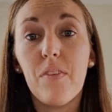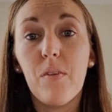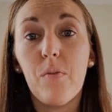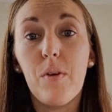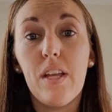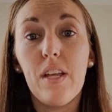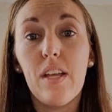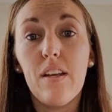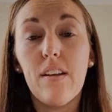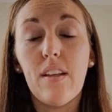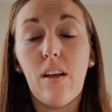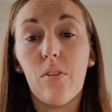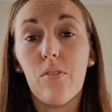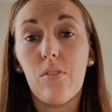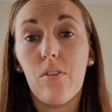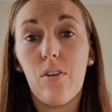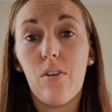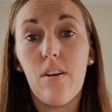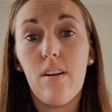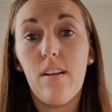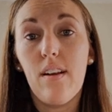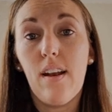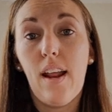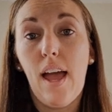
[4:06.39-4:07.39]
We
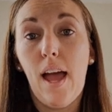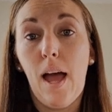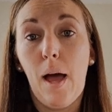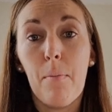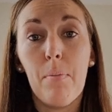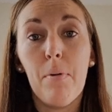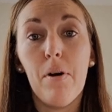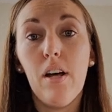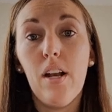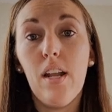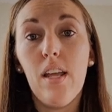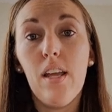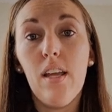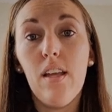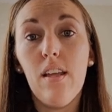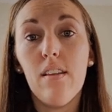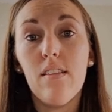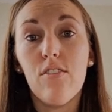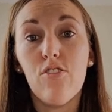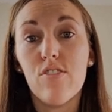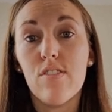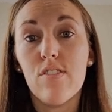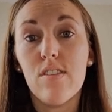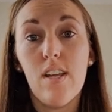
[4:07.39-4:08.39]
downloaded an app on
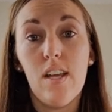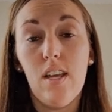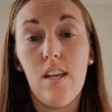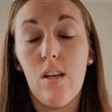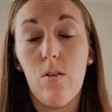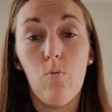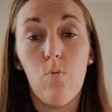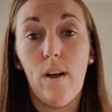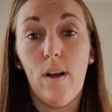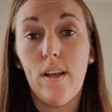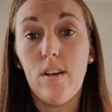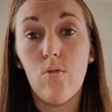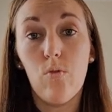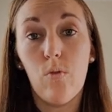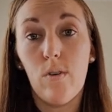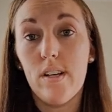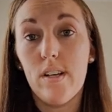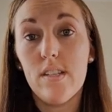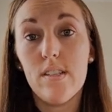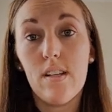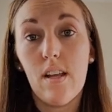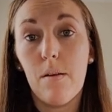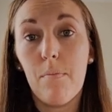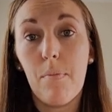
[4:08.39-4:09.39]
it, just a white
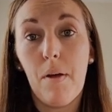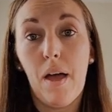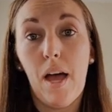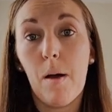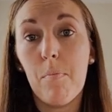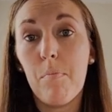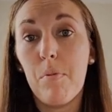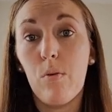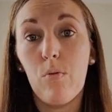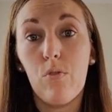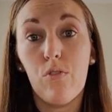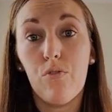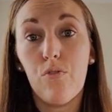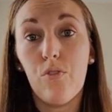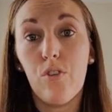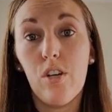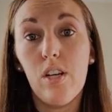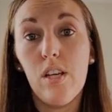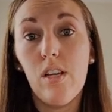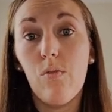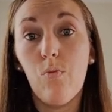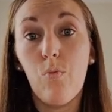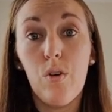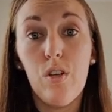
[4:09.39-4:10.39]
noise type app. It was
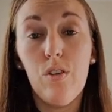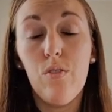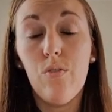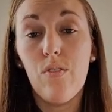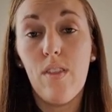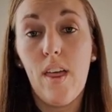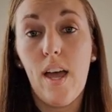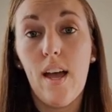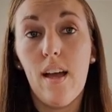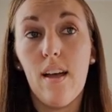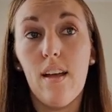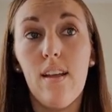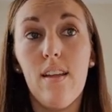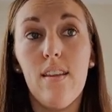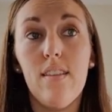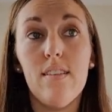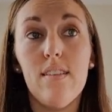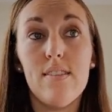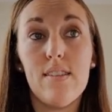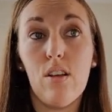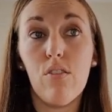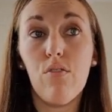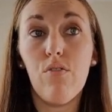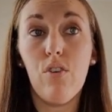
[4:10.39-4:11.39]
free. We use that. And
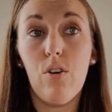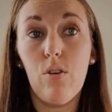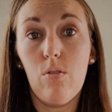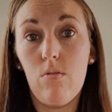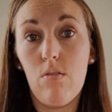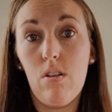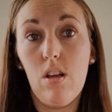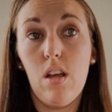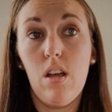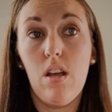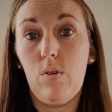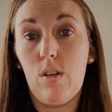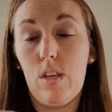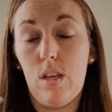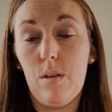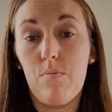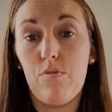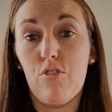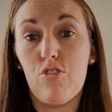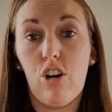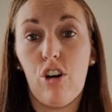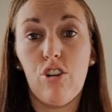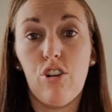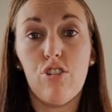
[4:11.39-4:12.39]
the cell phone, we
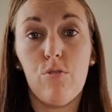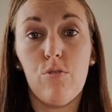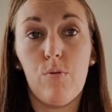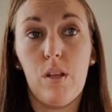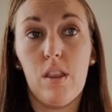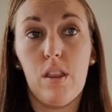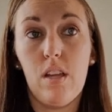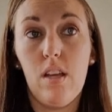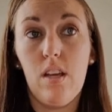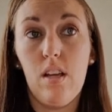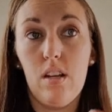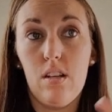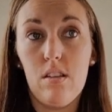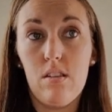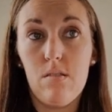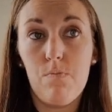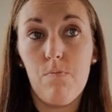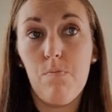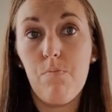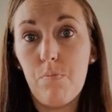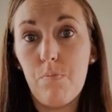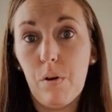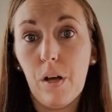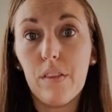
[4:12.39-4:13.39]
keep the charger with it. It's
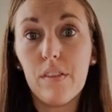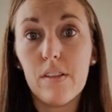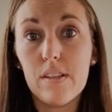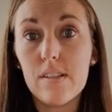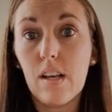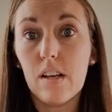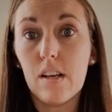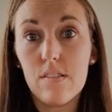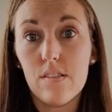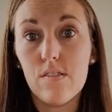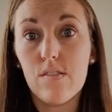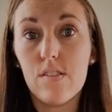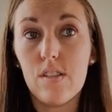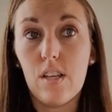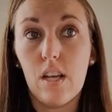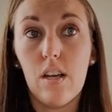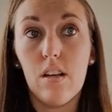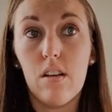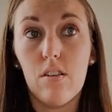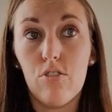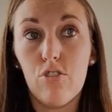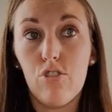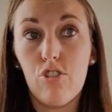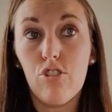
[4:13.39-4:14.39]
about the size of,
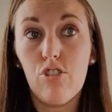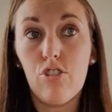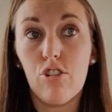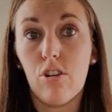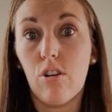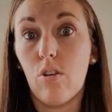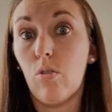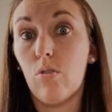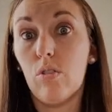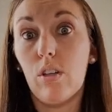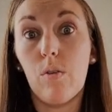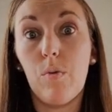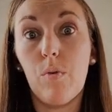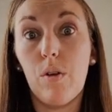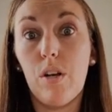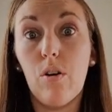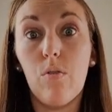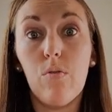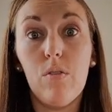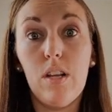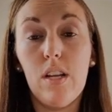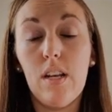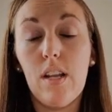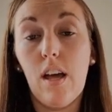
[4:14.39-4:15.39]
say, a shusher, only we
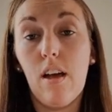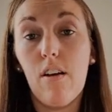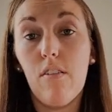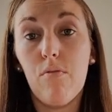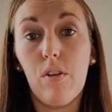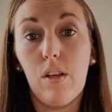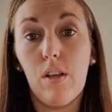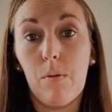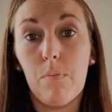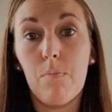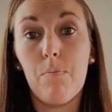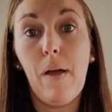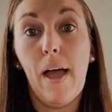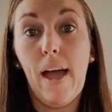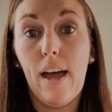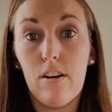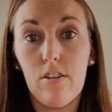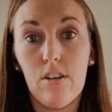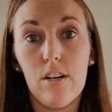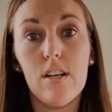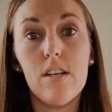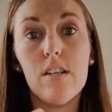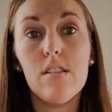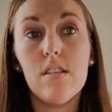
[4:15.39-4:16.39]
don't need to have like
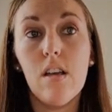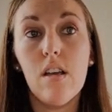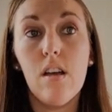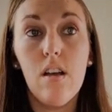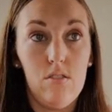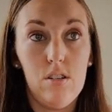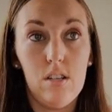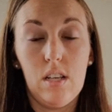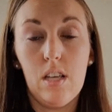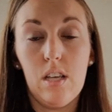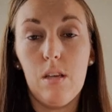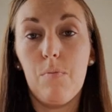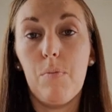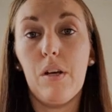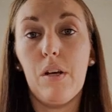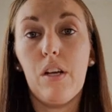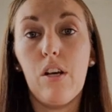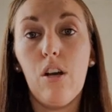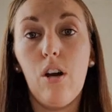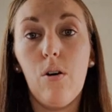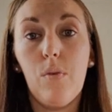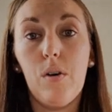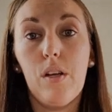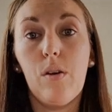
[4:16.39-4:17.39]
batteries to keep
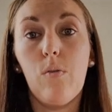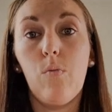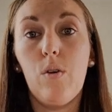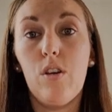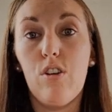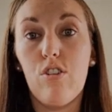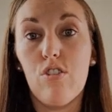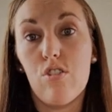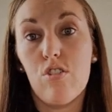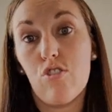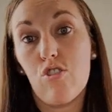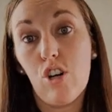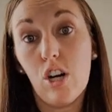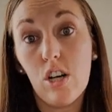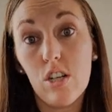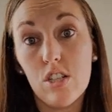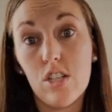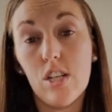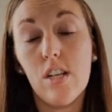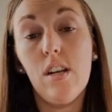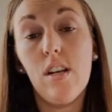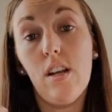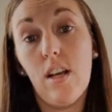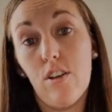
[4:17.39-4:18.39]
it going. We just
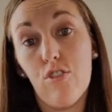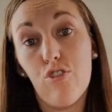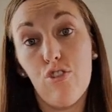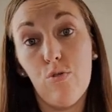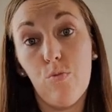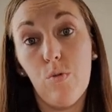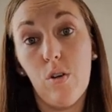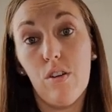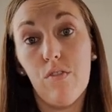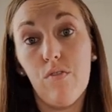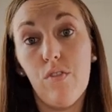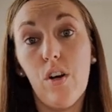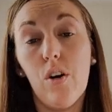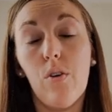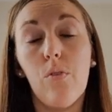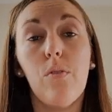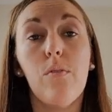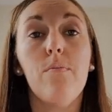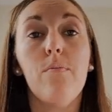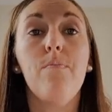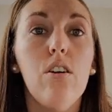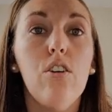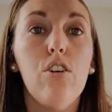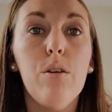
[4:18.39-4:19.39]
charge it as you would a
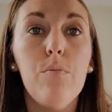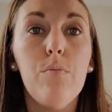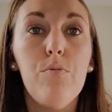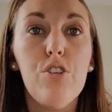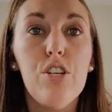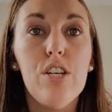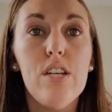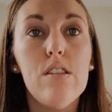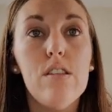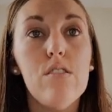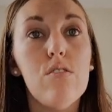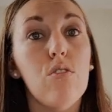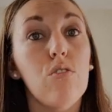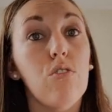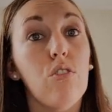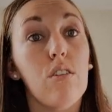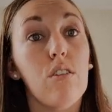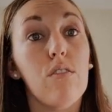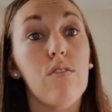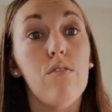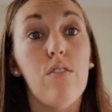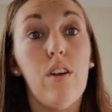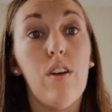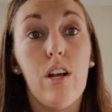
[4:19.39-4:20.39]
phone. Crib sheets, those
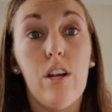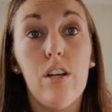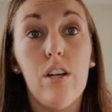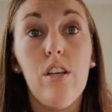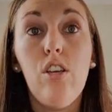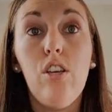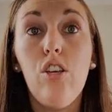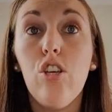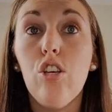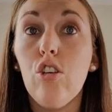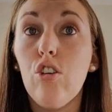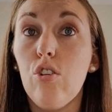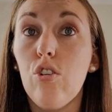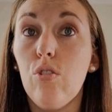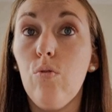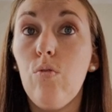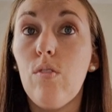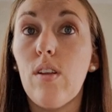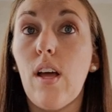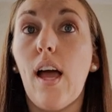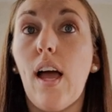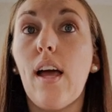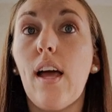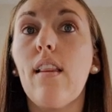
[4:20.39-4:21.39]
look very
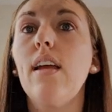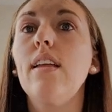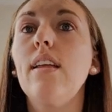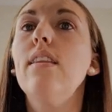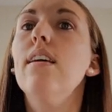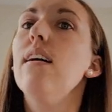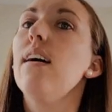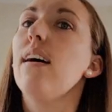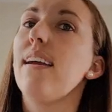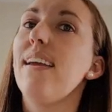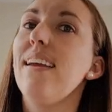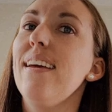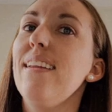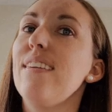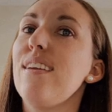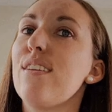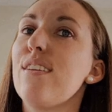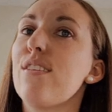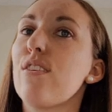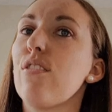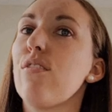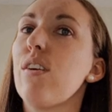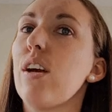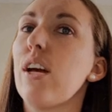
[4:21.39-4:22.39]
cute. I like that. Again,
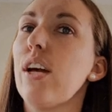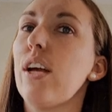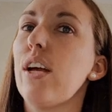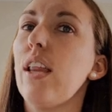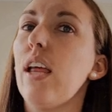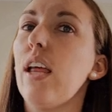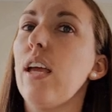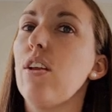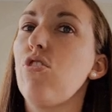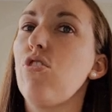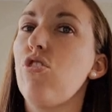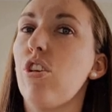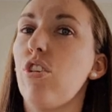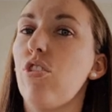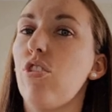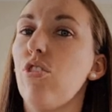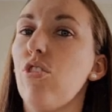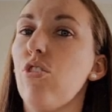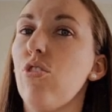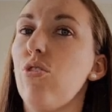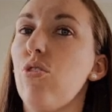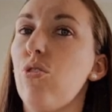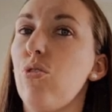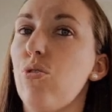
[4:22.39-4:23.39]
these are very like
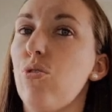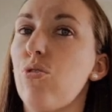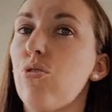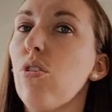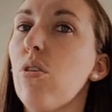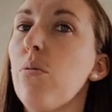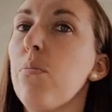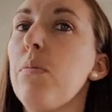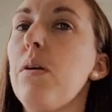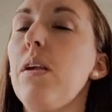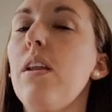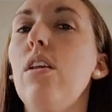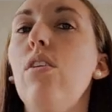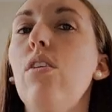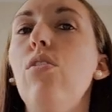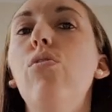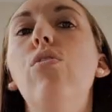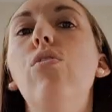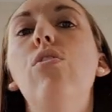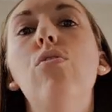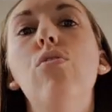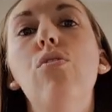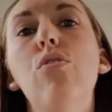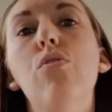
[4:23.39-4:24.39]
gender neutral, meaning
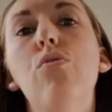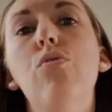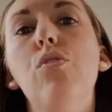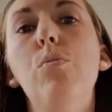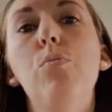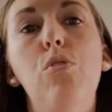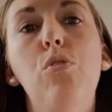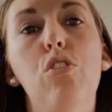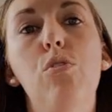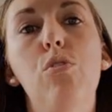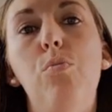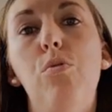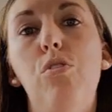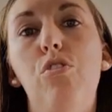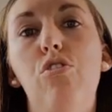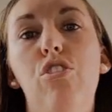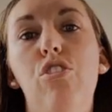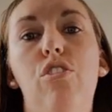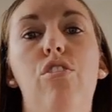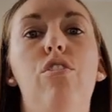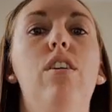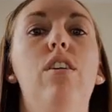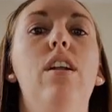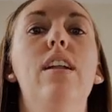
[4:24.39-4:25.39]
you can use them for multiple
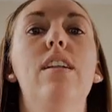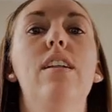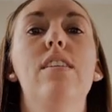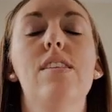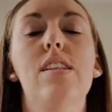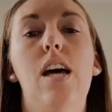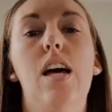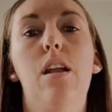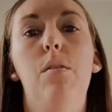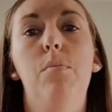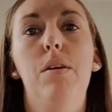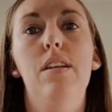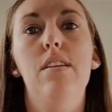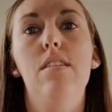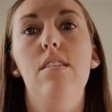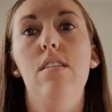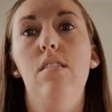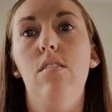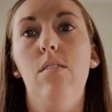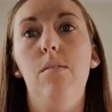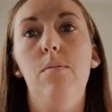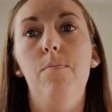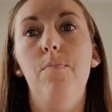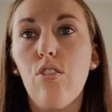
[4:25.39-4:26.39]
children and it's not a big
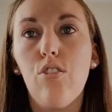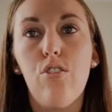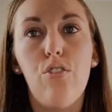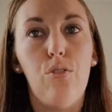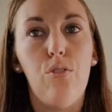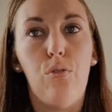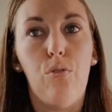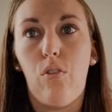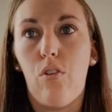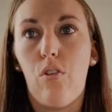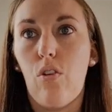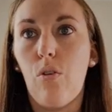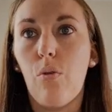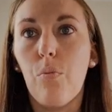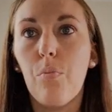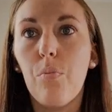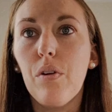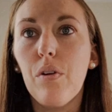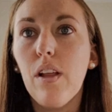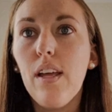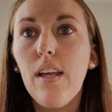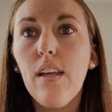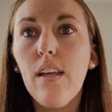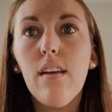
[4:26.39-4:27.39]
deal. Cute little
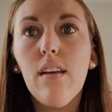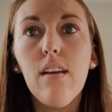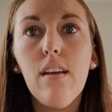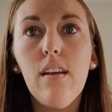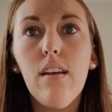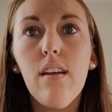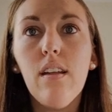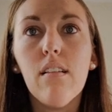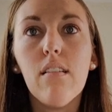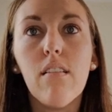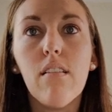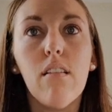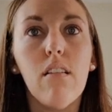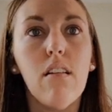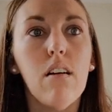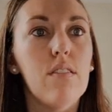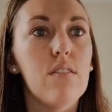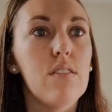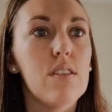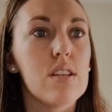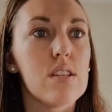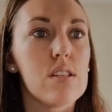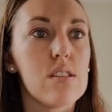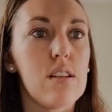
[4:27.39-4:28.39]
blanket.
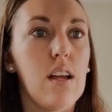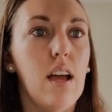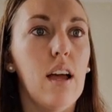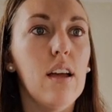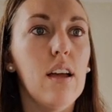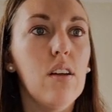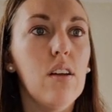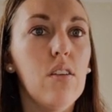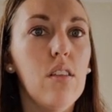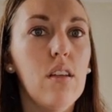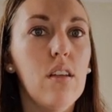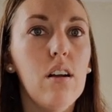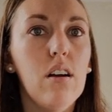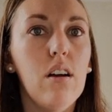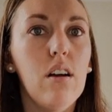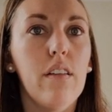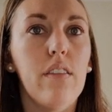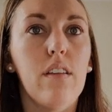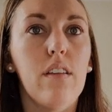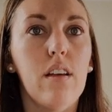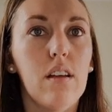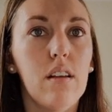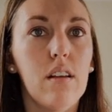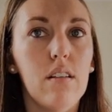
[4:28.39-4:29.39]
Love the style there
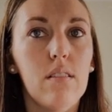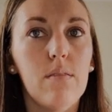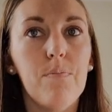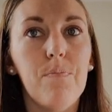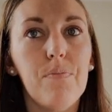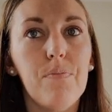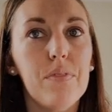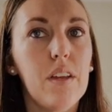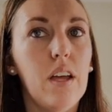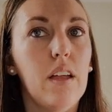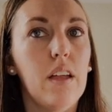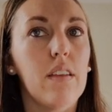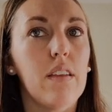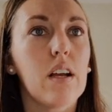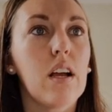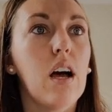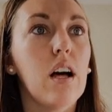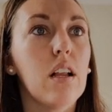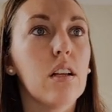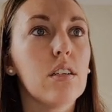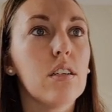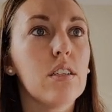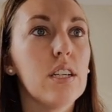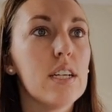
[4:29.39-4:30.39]
on the on the
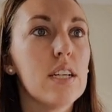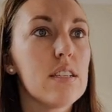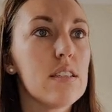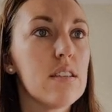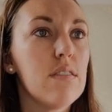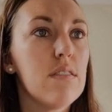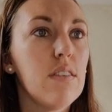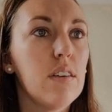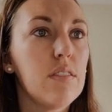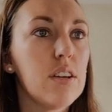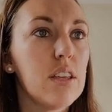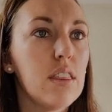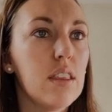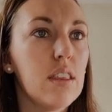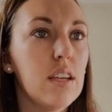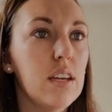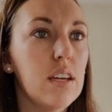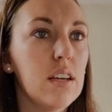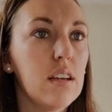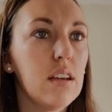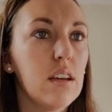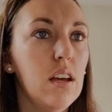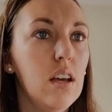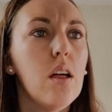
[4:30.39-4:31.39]
colorings of
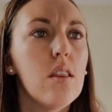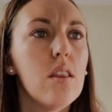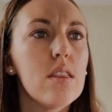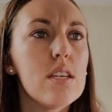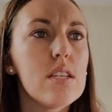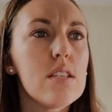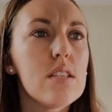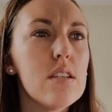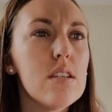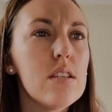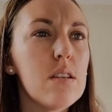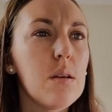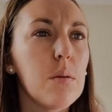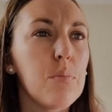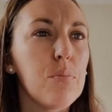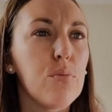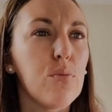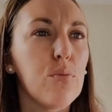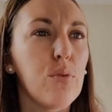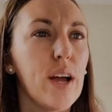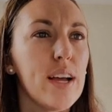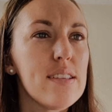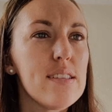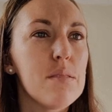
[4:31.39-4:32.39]
everything. This is a
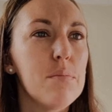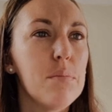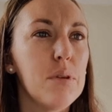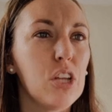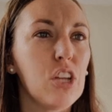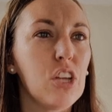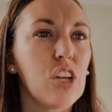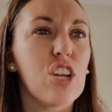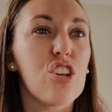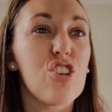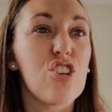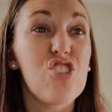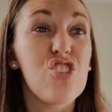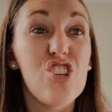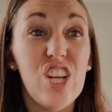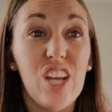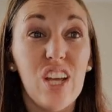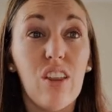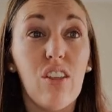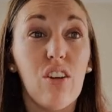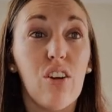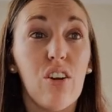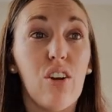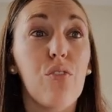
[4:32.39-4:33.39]
breast milk
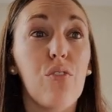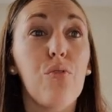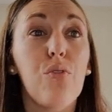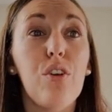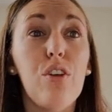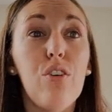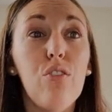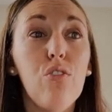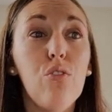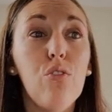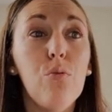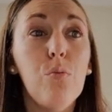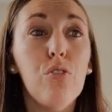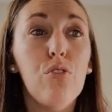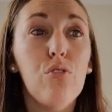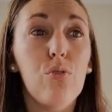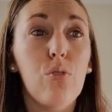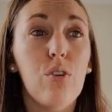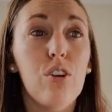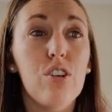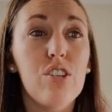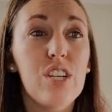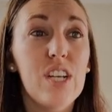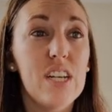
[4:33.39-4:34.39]
chiller reusable
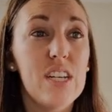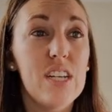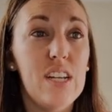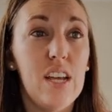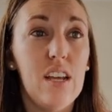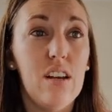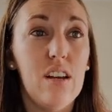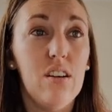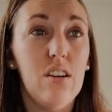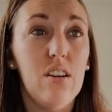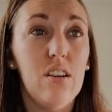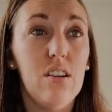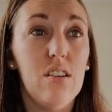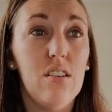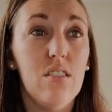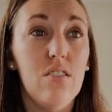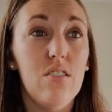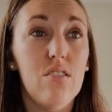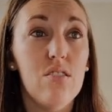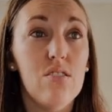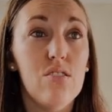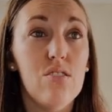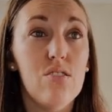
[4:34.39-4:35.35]
storage container.